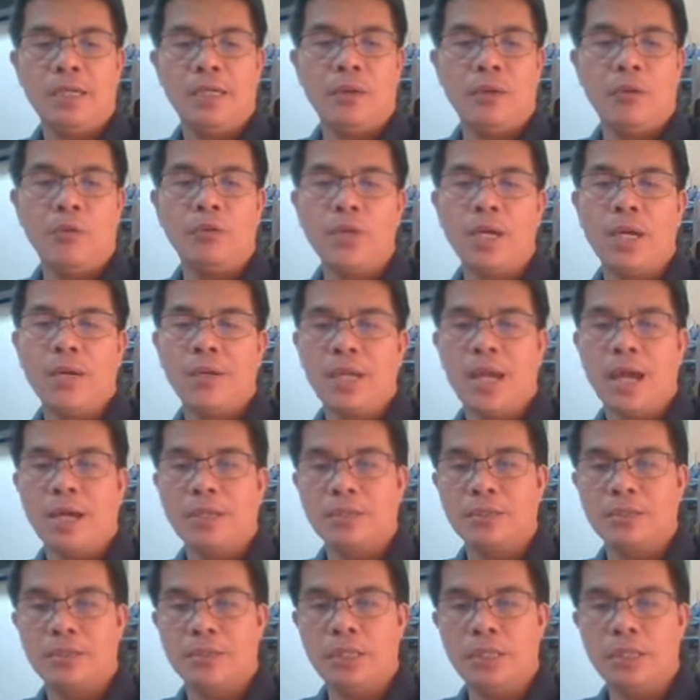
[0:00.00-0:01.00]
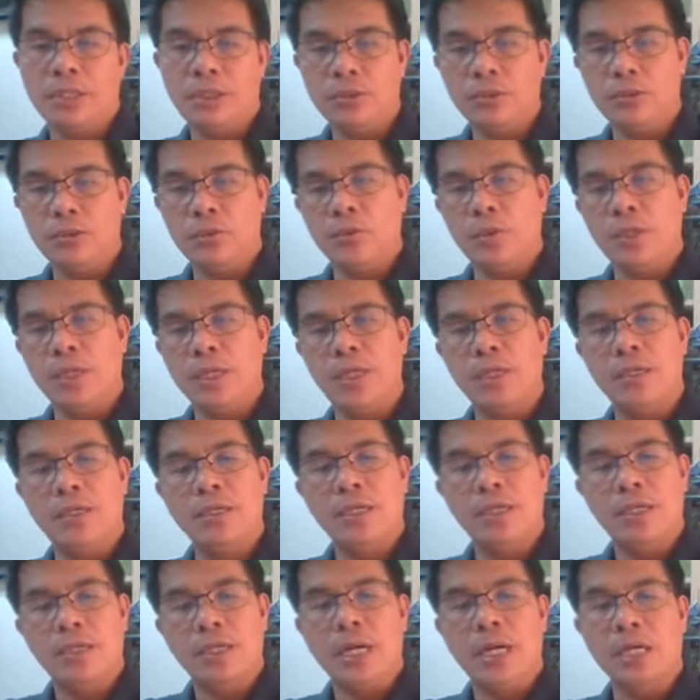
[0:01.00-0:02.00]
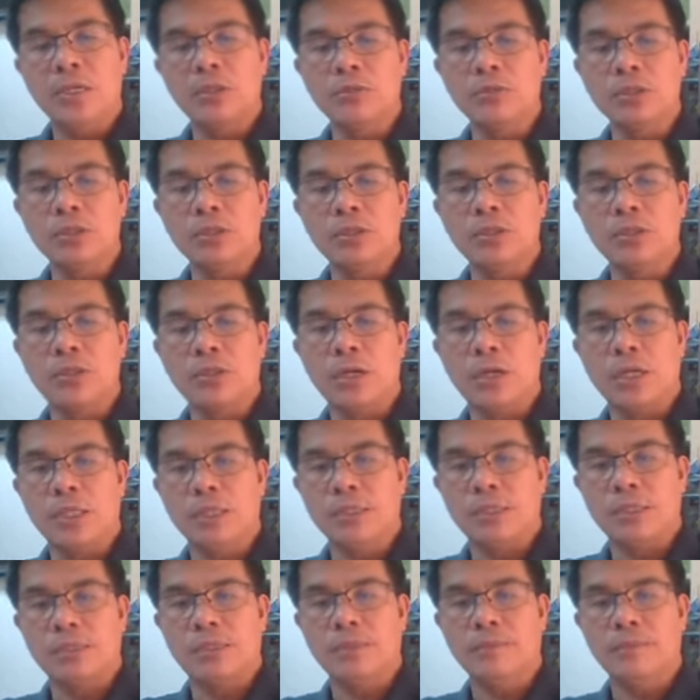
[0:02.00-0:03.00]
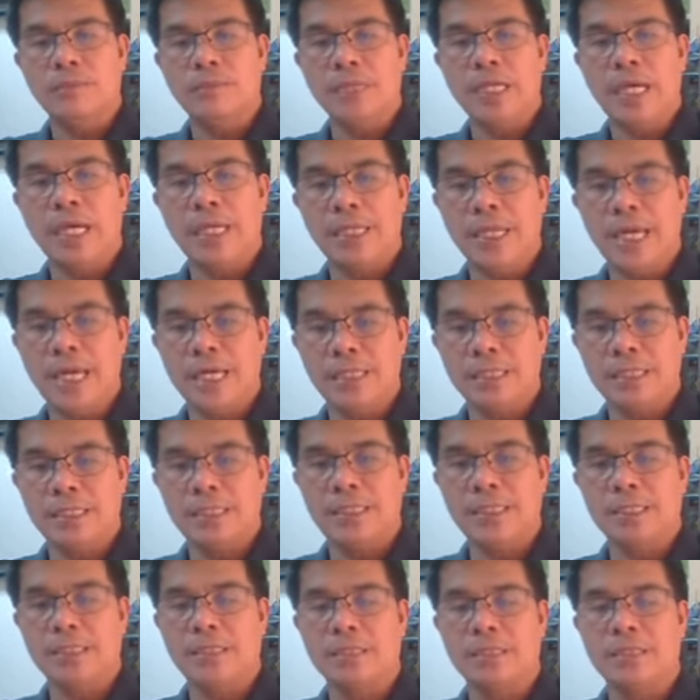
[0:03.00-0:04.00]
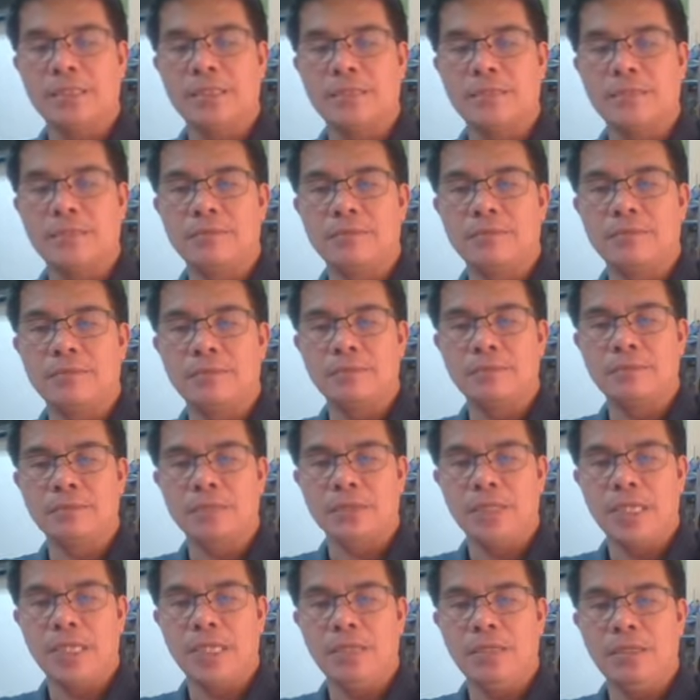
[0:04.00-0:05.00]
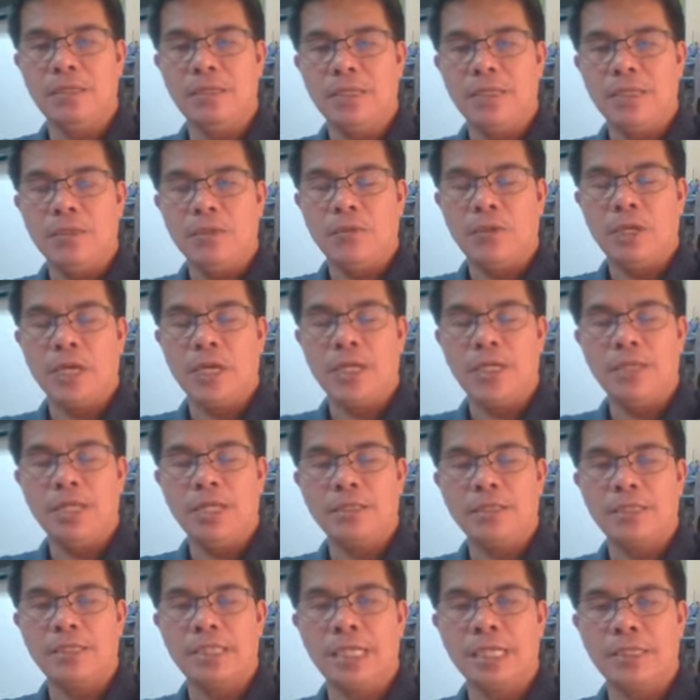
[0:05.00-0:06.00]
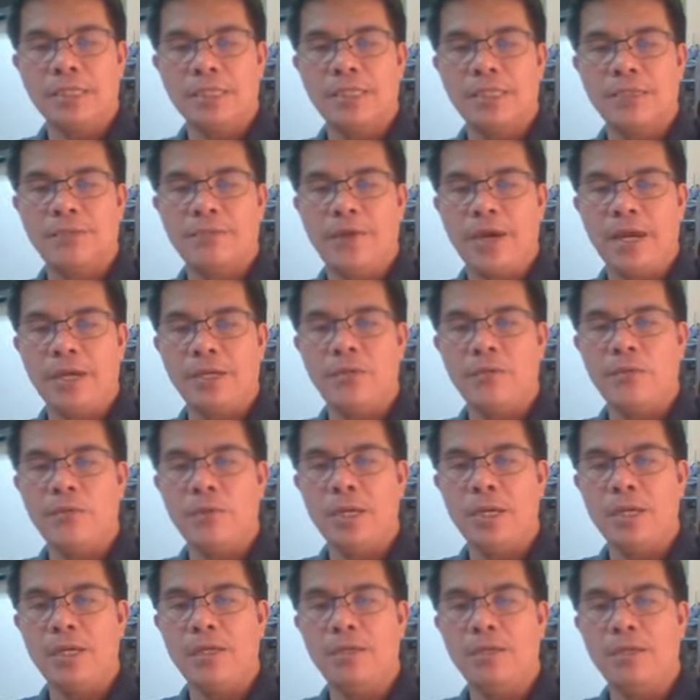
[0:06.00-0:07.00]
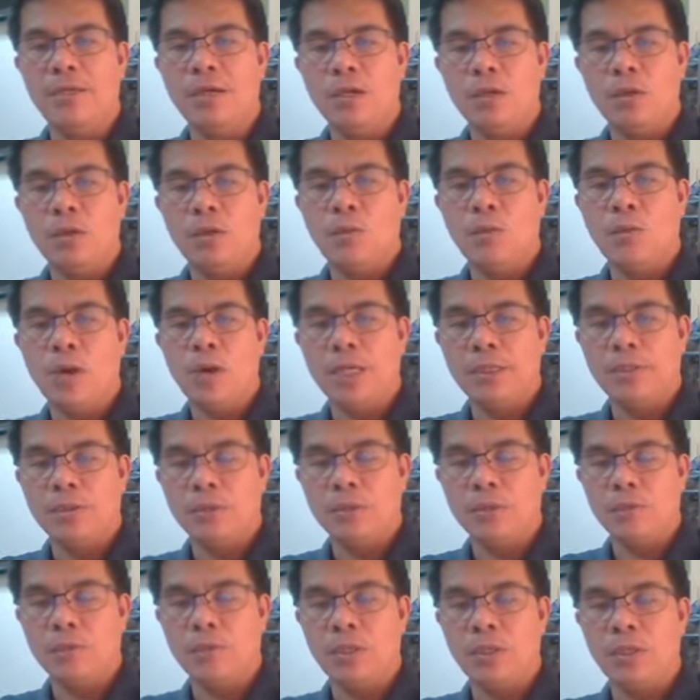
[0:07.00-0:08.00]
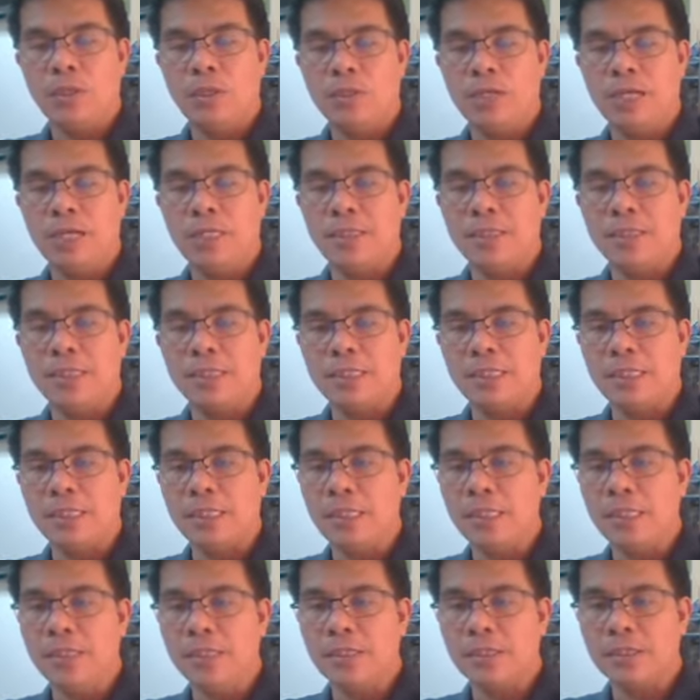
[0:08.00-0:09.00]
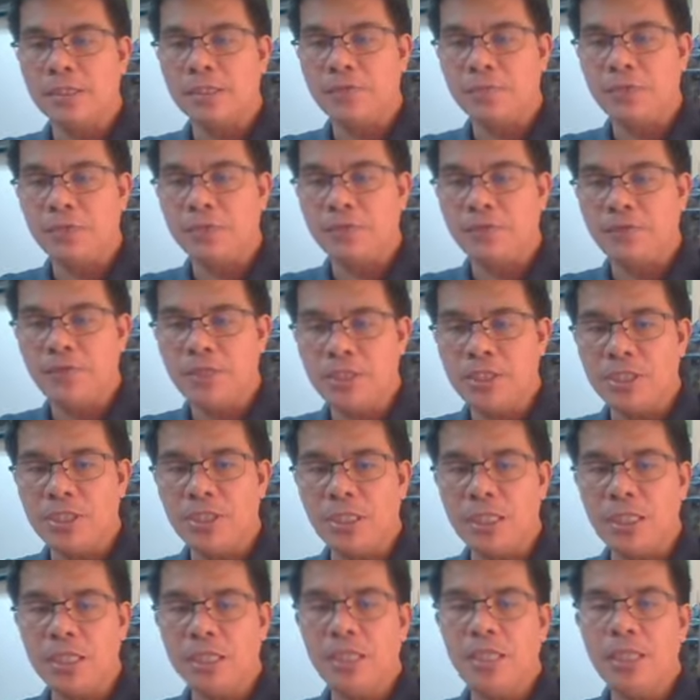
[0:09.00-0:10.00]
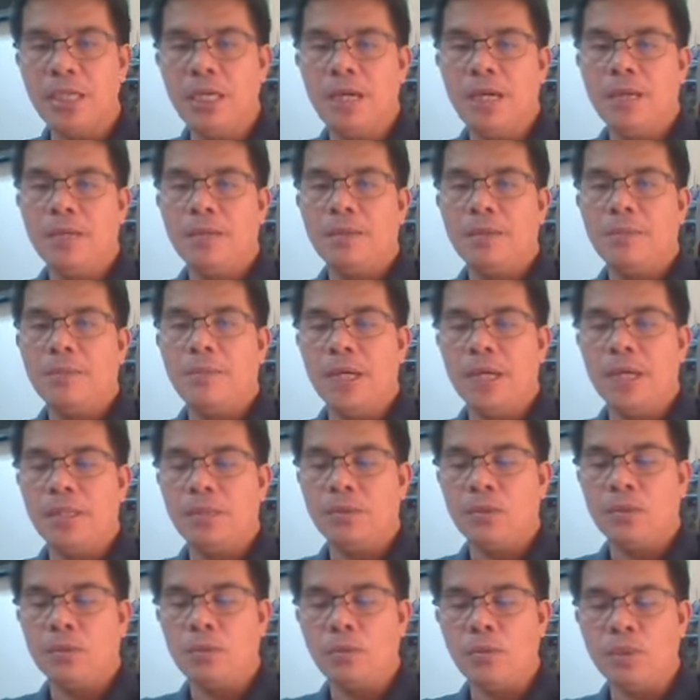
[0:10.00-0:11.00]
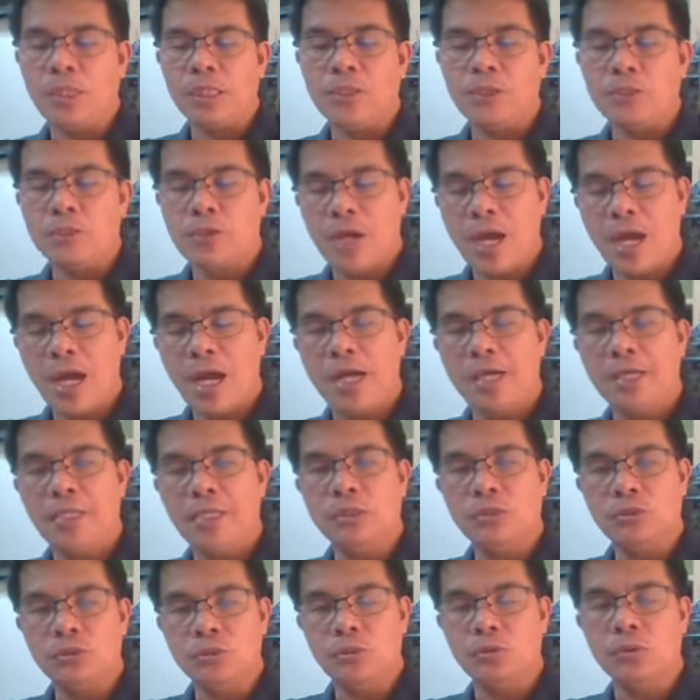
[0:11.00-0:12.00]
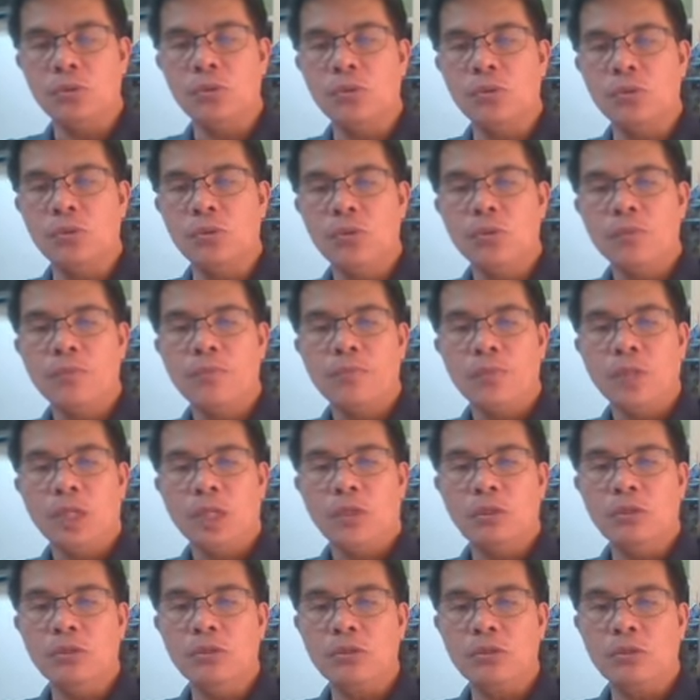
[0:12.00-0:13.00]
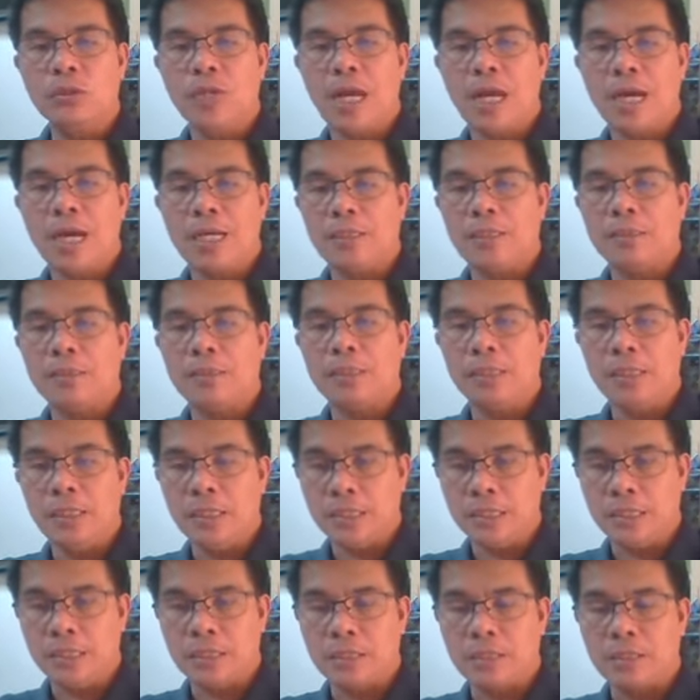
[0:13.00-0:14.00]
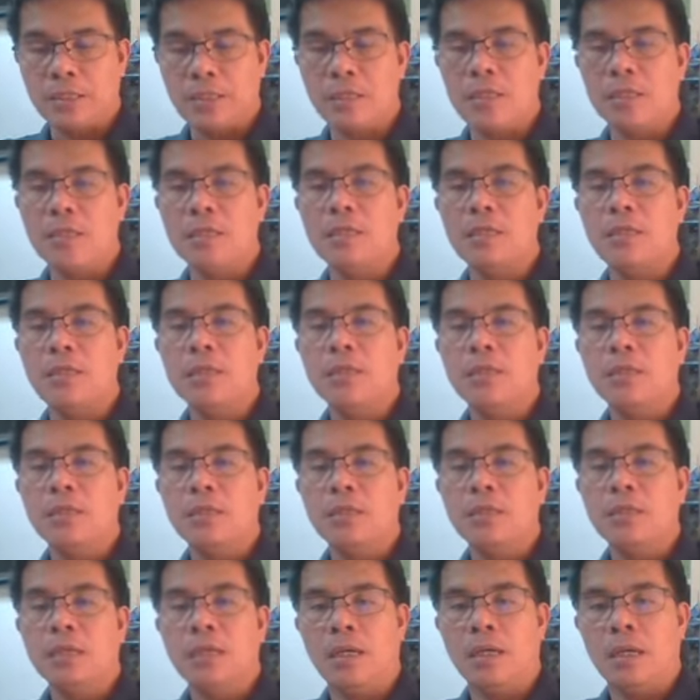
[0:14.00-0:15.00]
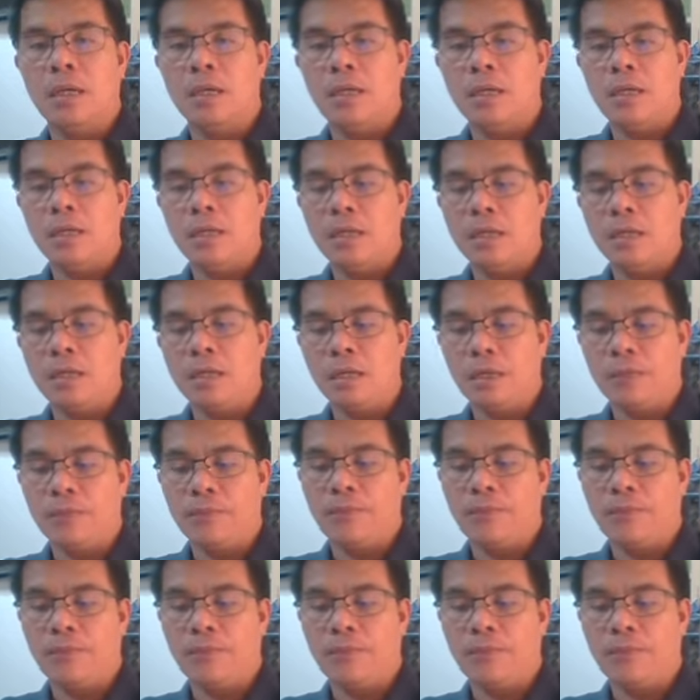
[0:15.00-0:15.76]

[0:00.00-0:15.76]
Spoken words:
we are actually doing a root cause analysis. Okay, we are not satisfied with what we already see superficially, but we try to look at its uh,